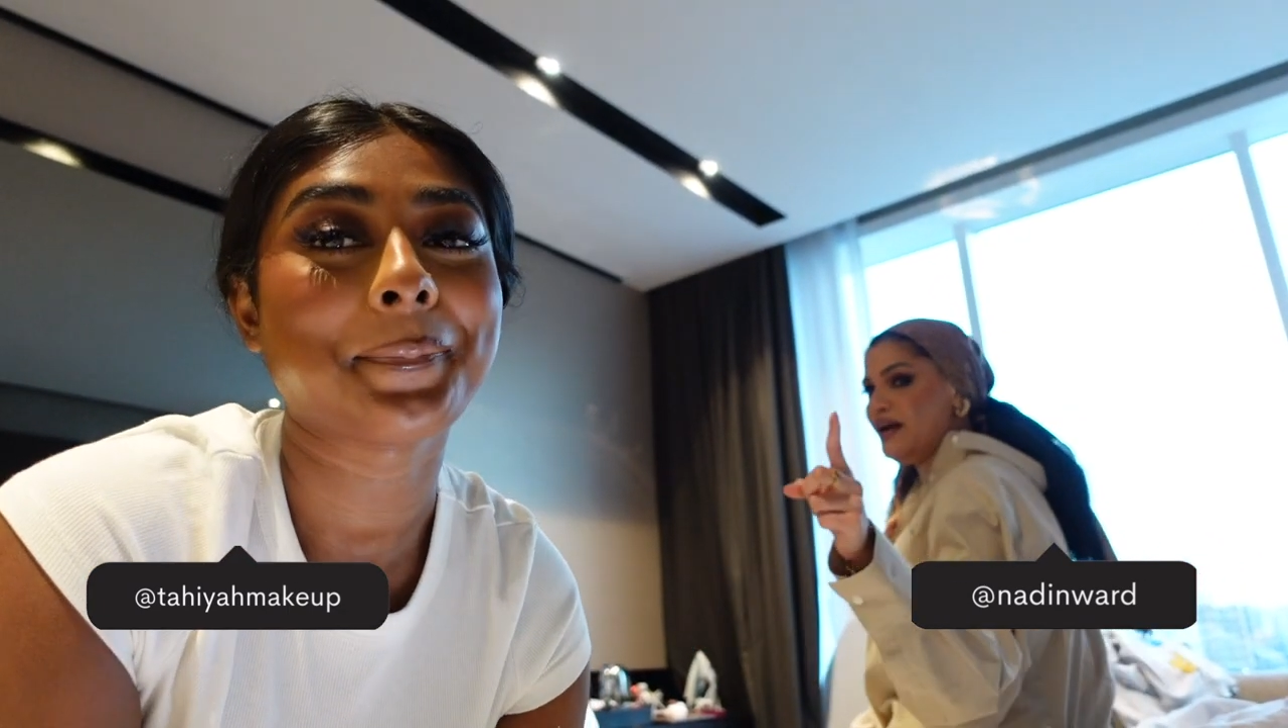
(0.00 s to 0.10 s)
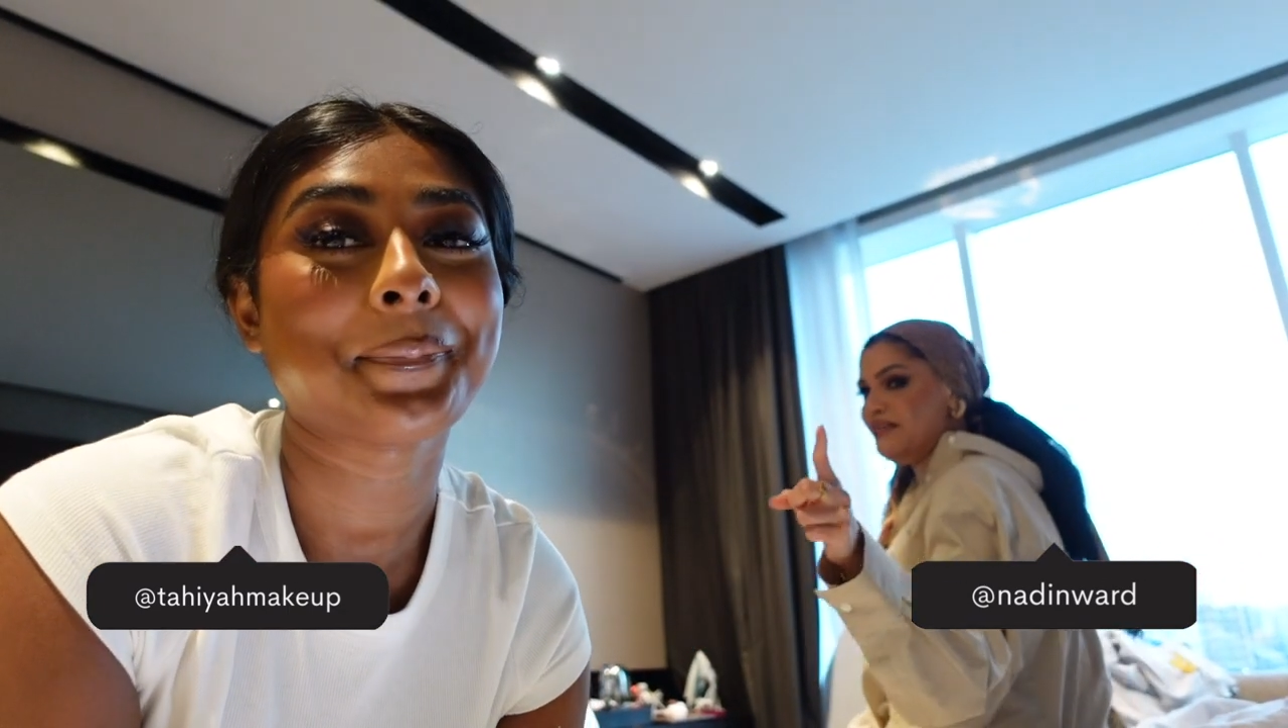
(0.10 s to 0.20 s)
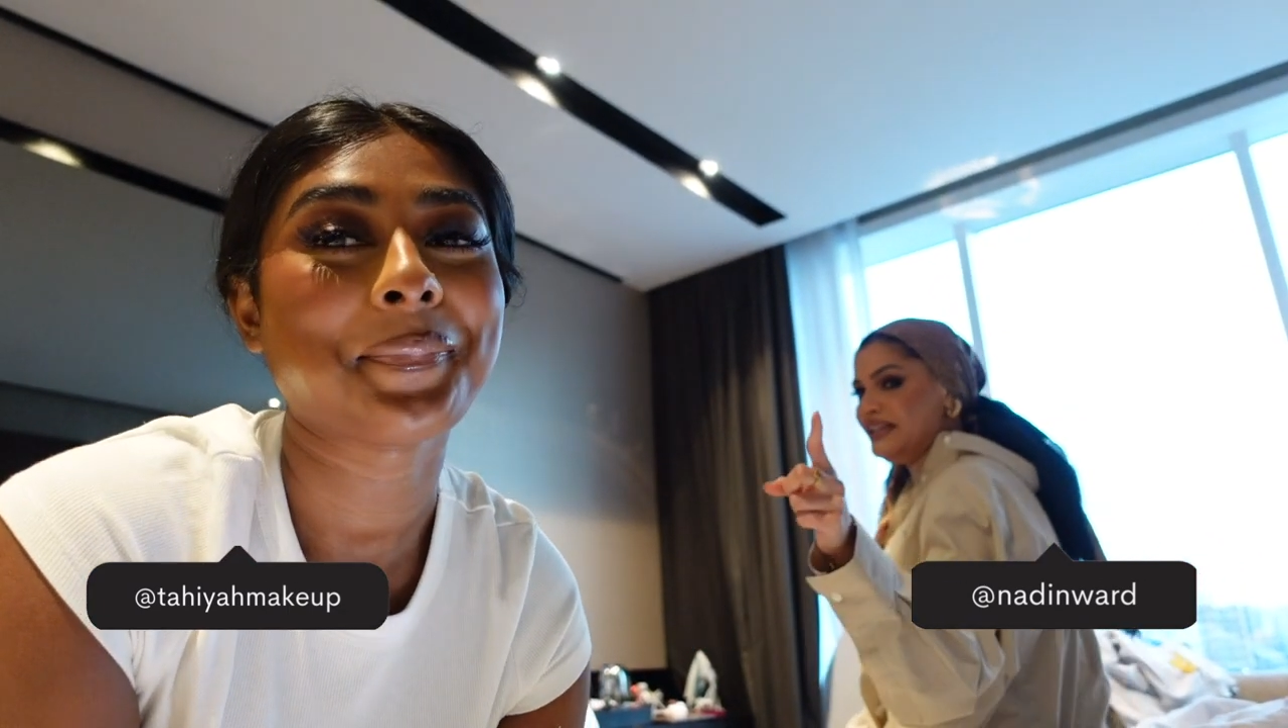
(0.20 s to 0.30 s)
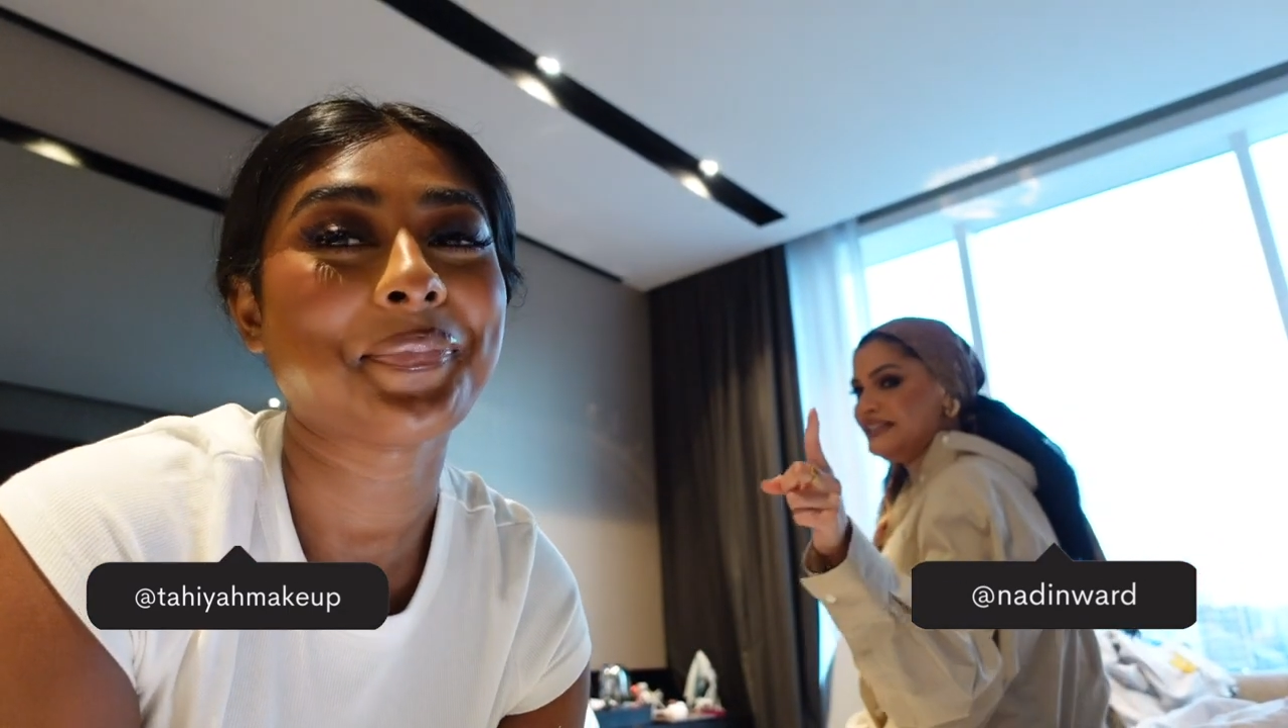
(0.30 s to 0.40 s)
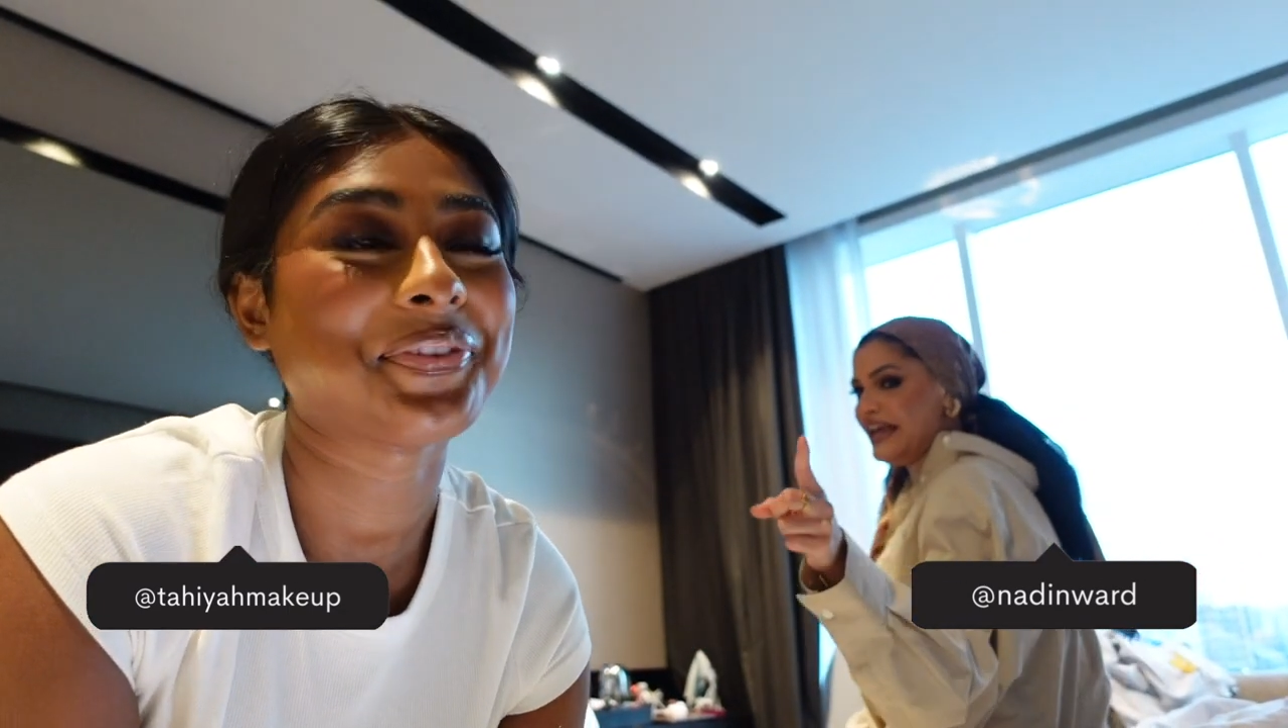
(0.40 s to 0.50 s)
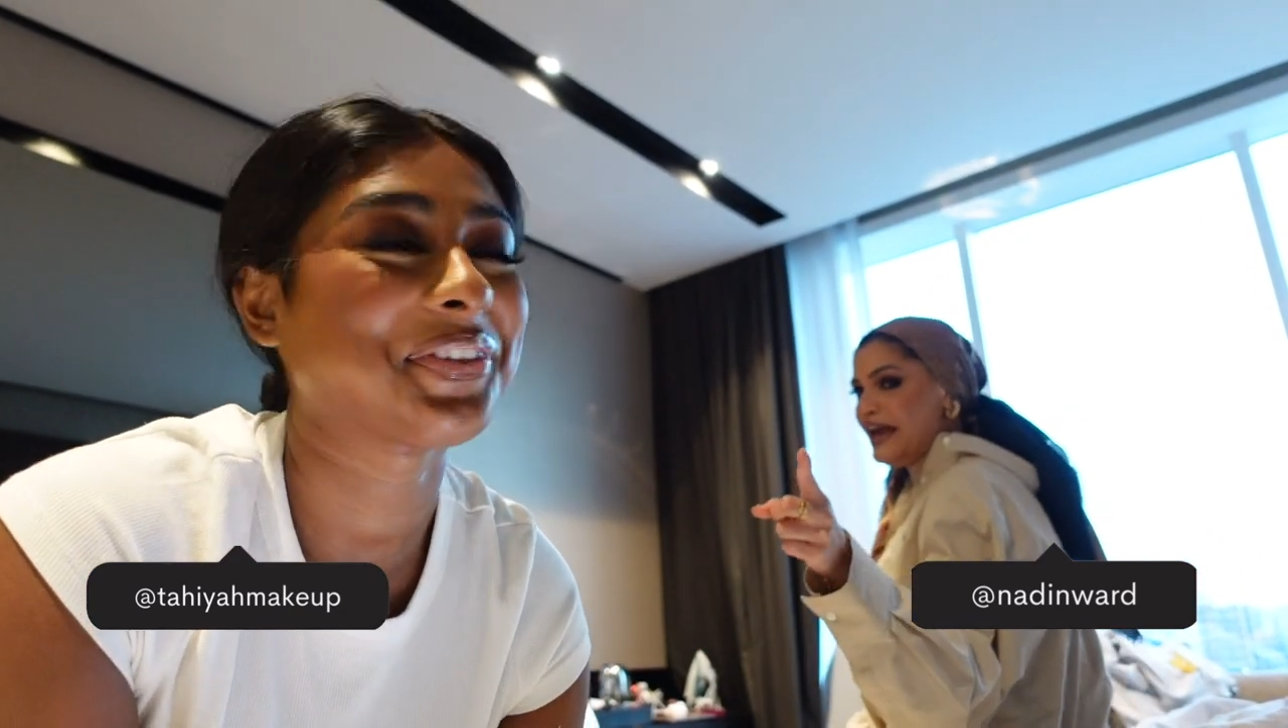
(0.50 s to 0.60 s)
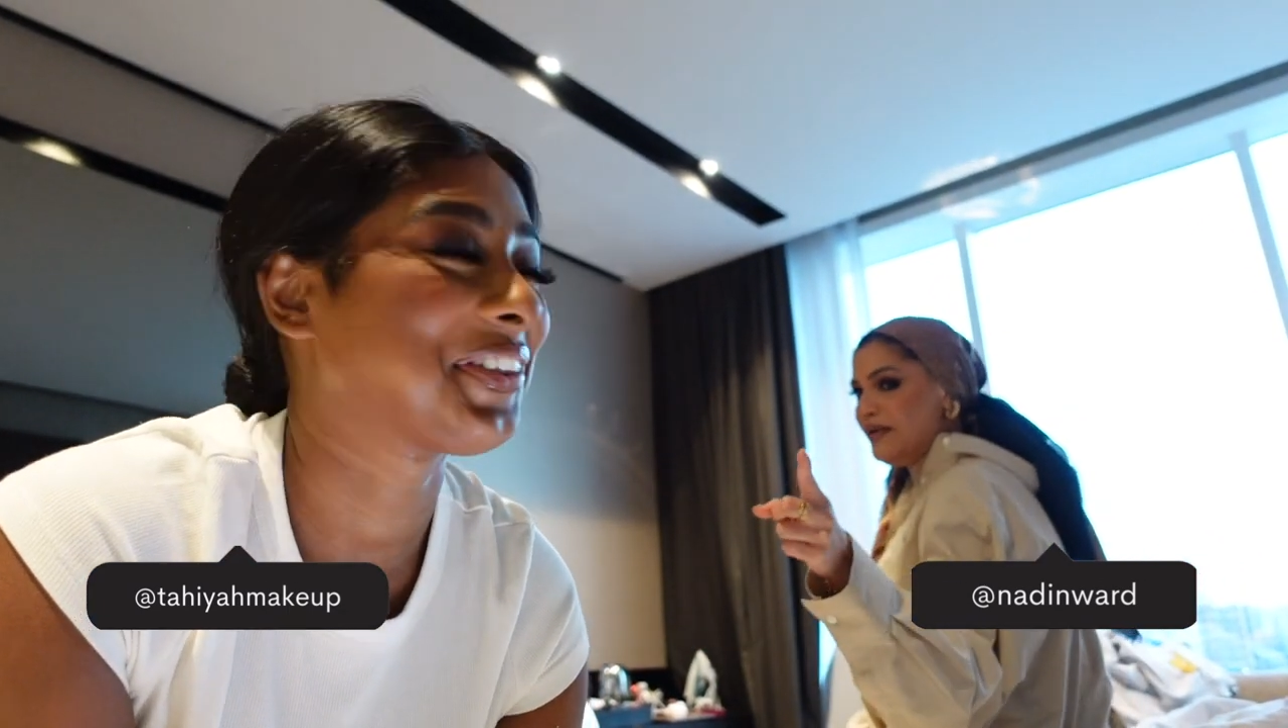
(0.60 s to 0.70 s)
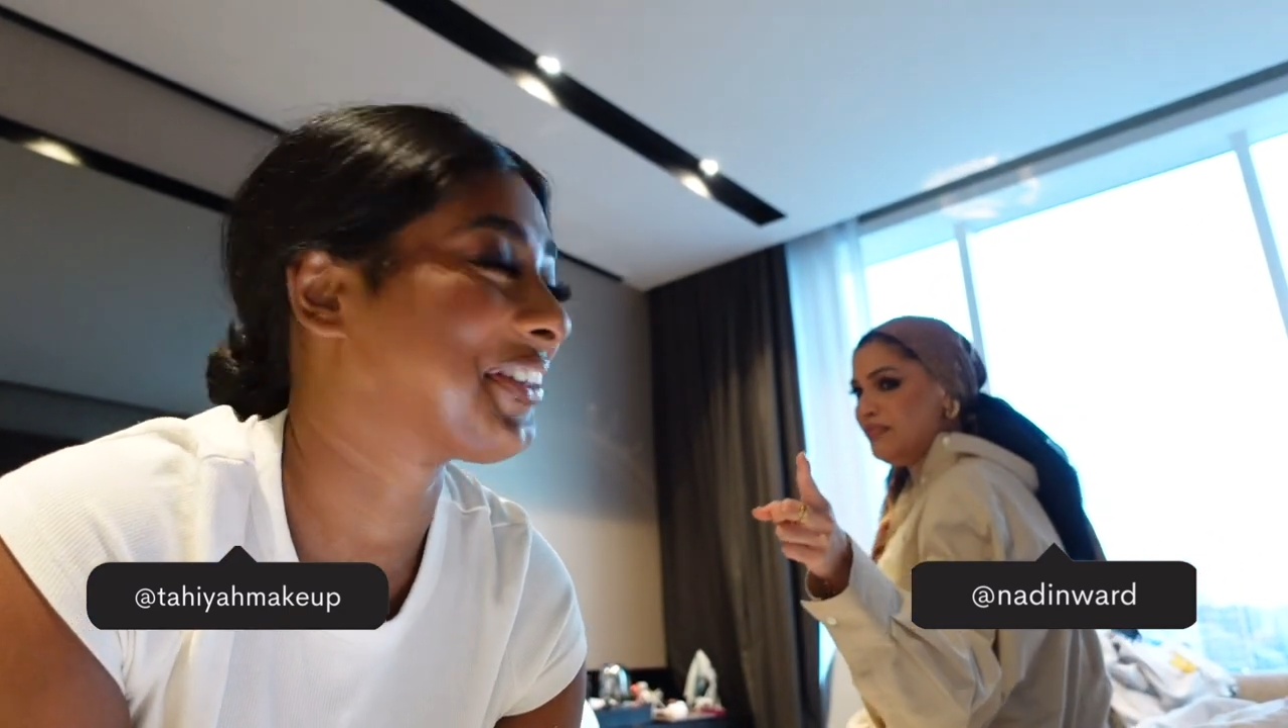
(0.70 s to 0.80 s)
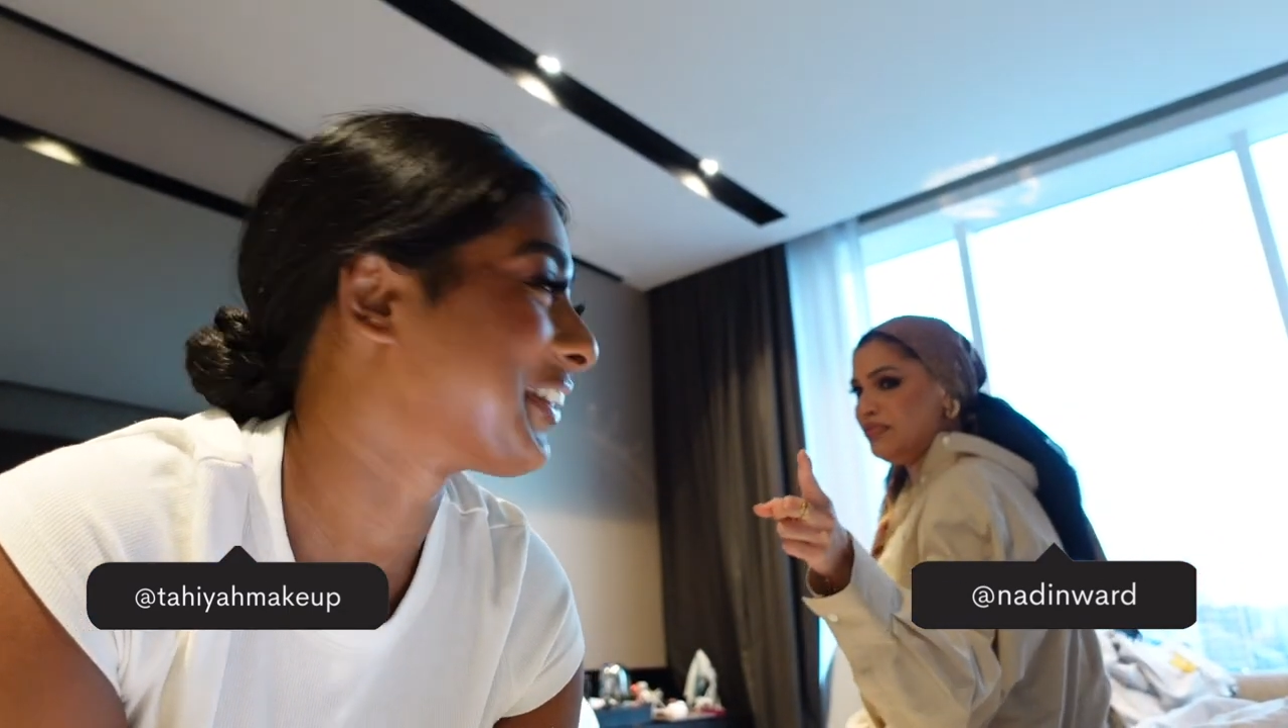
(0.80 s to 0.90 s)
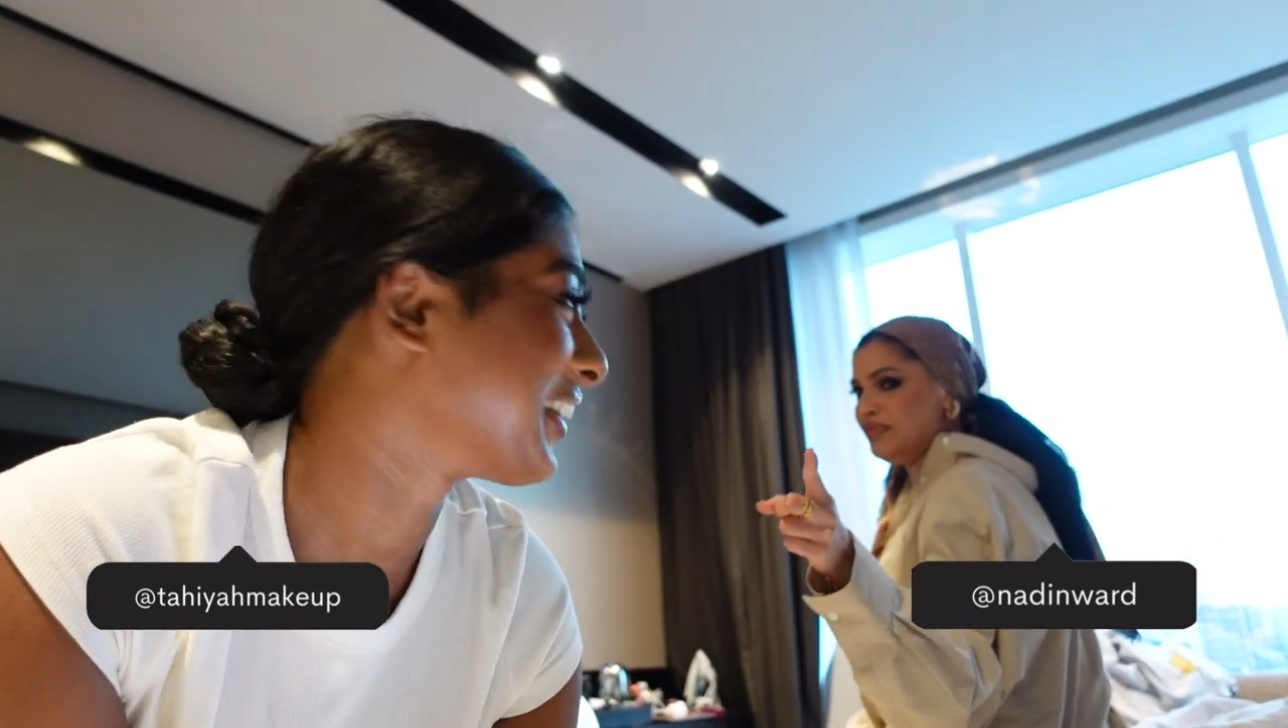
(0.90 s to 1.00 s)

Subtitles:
Amra Diab,